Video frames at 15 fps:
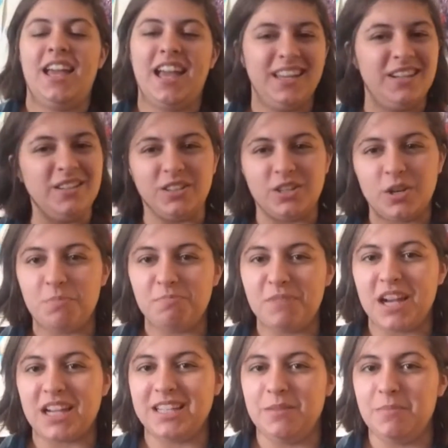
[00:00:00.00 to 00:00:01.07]
I'm
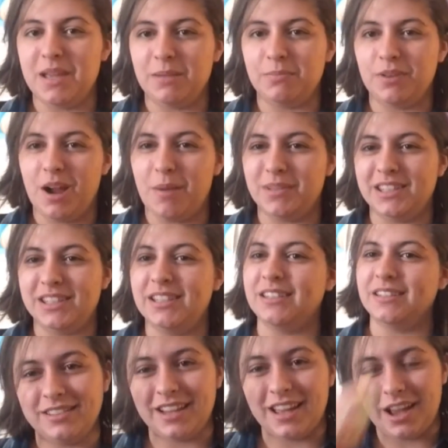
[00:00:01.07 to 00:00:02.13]
not going to make
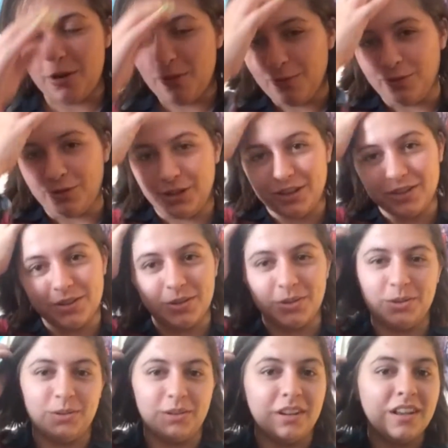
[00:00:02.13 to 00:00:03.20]
promises. Hopefully
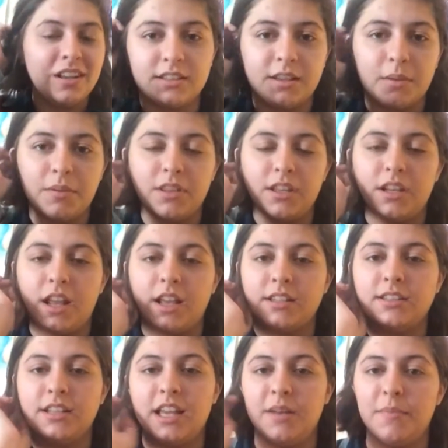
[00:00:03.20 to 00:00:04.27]
soon. Some of the
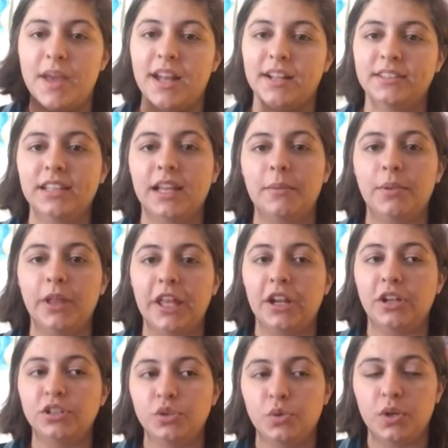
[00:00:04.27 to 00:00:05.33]
next animatics I
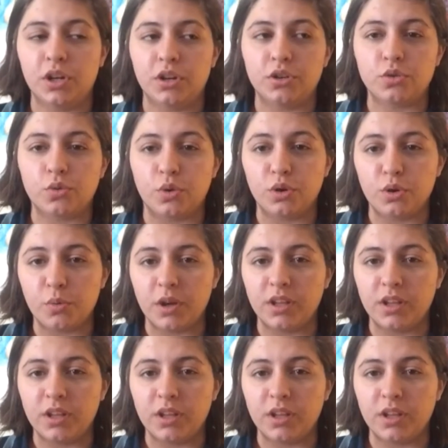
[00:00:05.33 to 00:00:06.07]
plan on doing are shorter